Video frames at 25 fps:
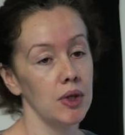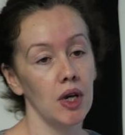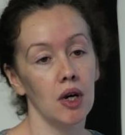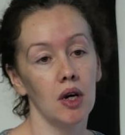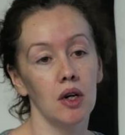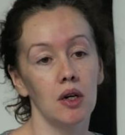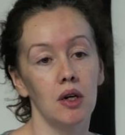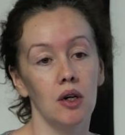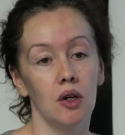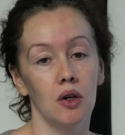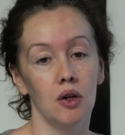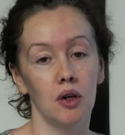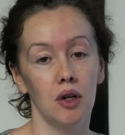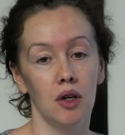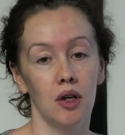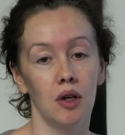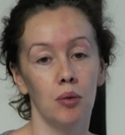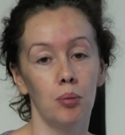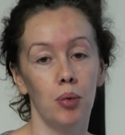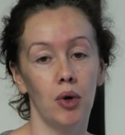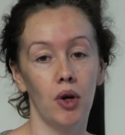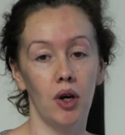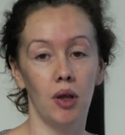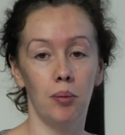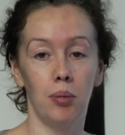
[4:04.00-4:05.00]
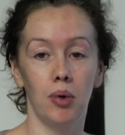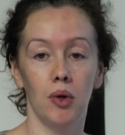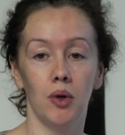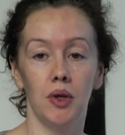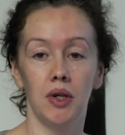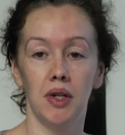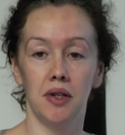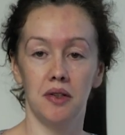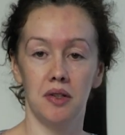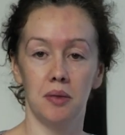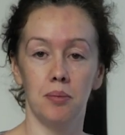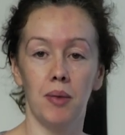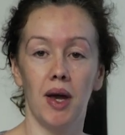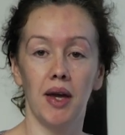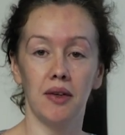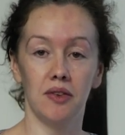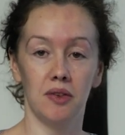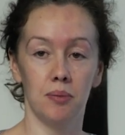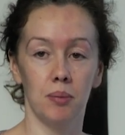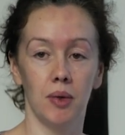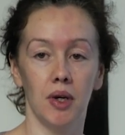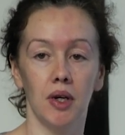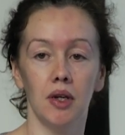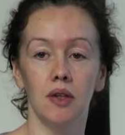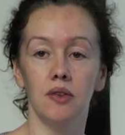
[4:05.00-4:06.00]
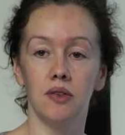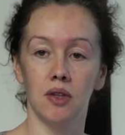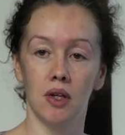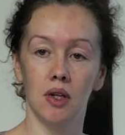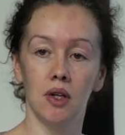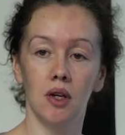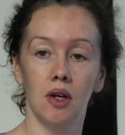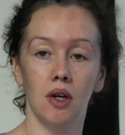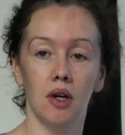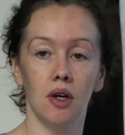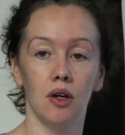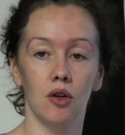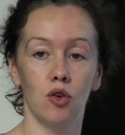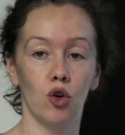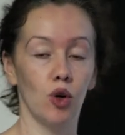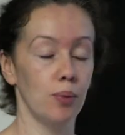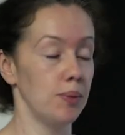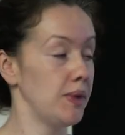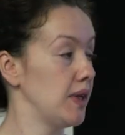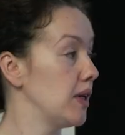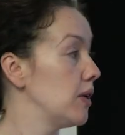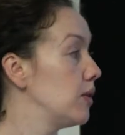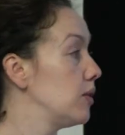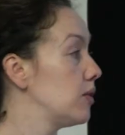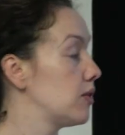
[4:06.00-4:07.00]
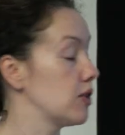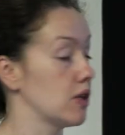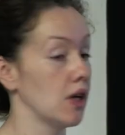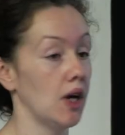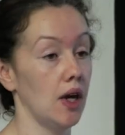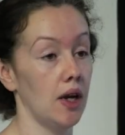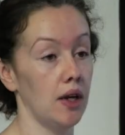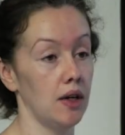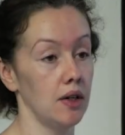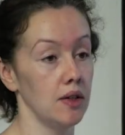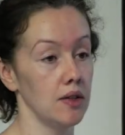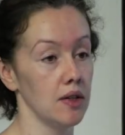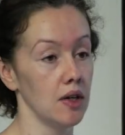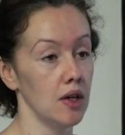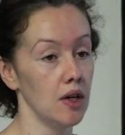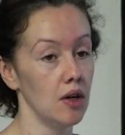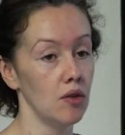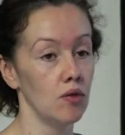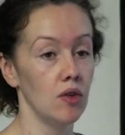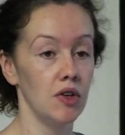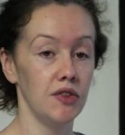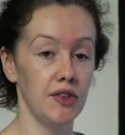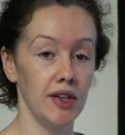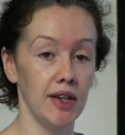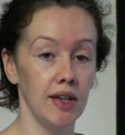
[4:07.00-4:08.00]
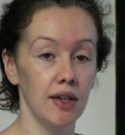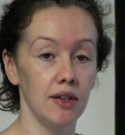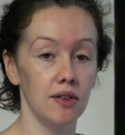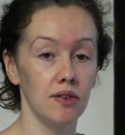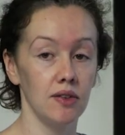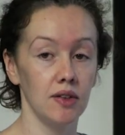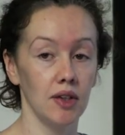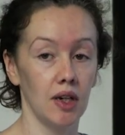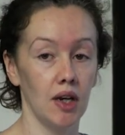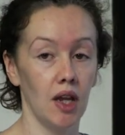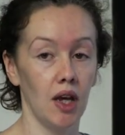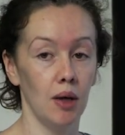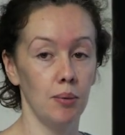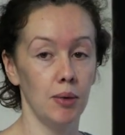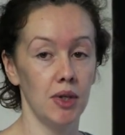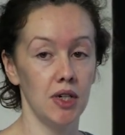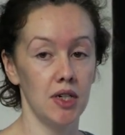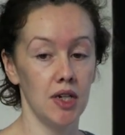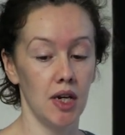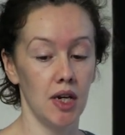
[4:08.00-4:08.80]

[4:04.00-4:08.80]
we unlock polyploidy to maximize crop yields and resilience to climate